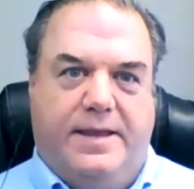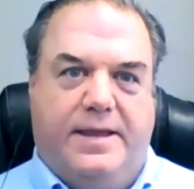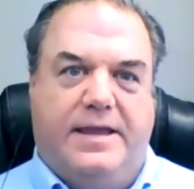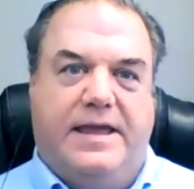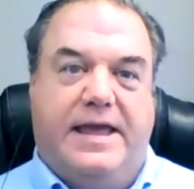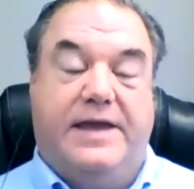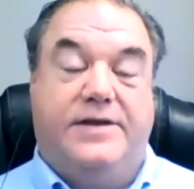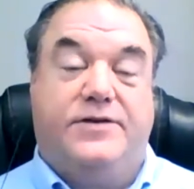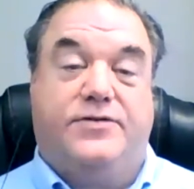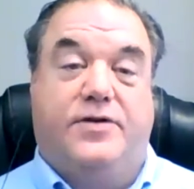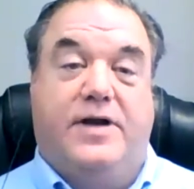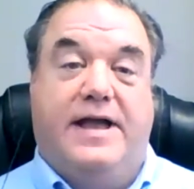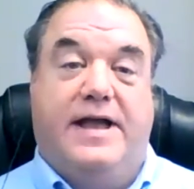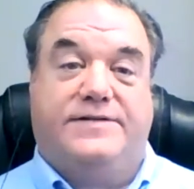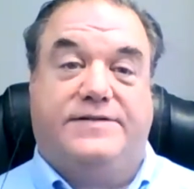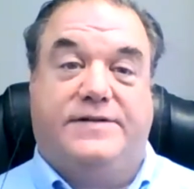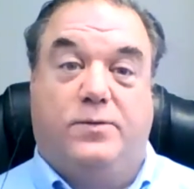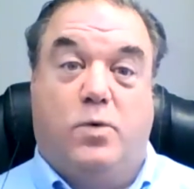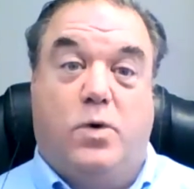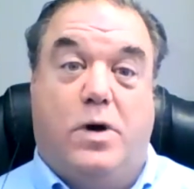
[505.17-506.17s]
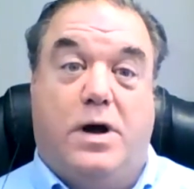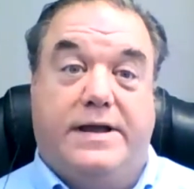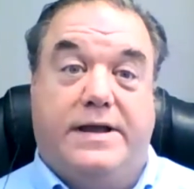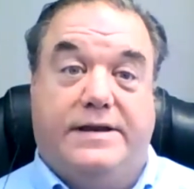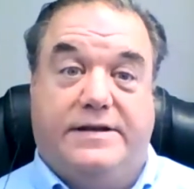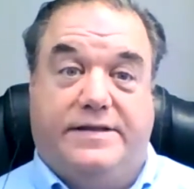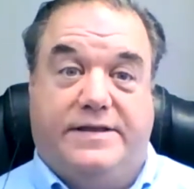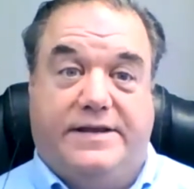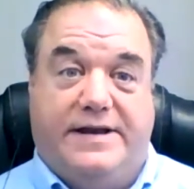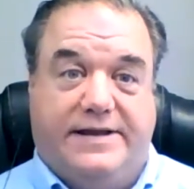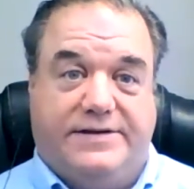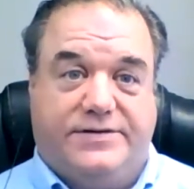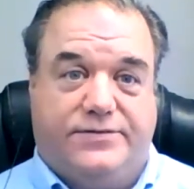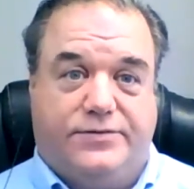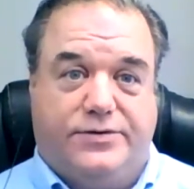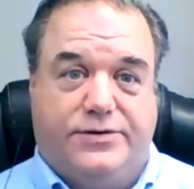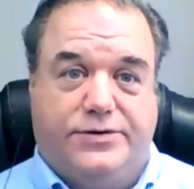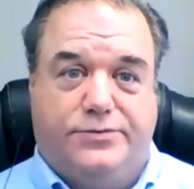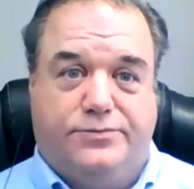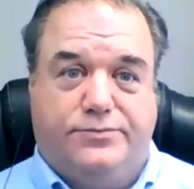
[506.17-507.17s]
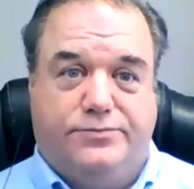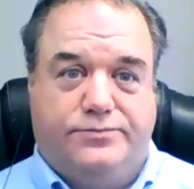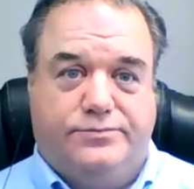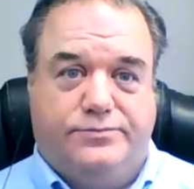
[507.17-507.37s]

get dressed, and walk into the next room,